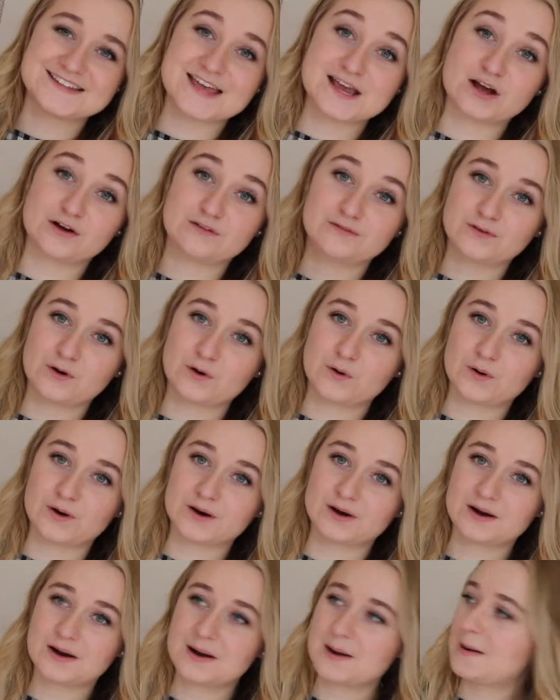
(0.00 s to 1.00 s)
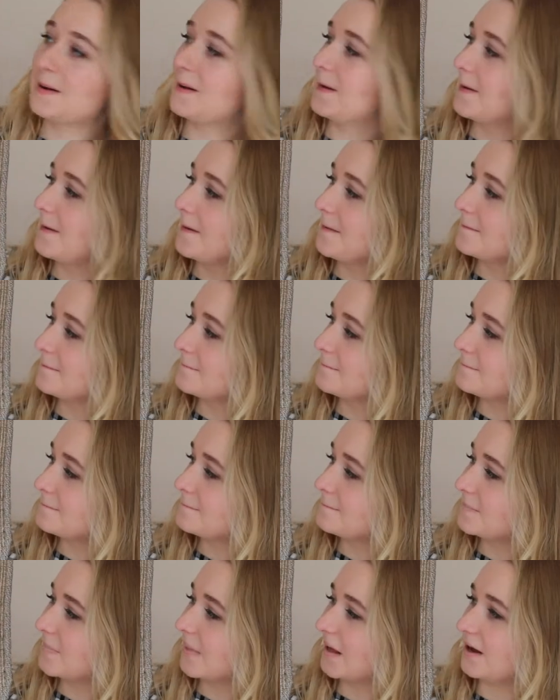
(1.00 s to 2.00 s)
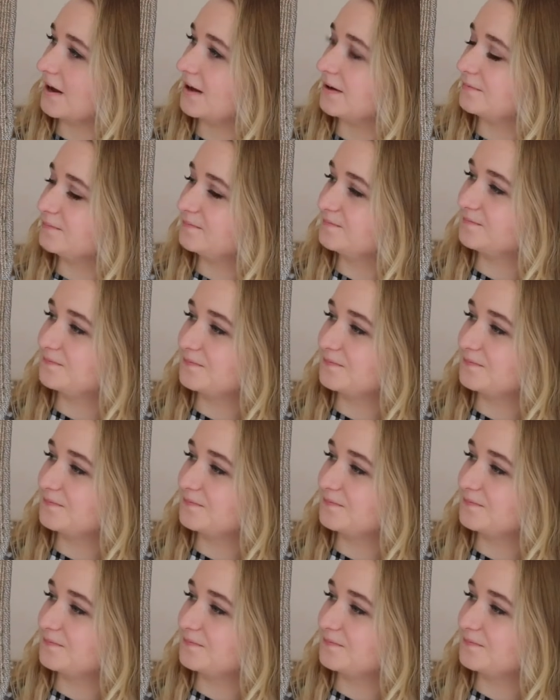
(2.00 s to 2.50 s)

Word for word: it's like a floor, like a,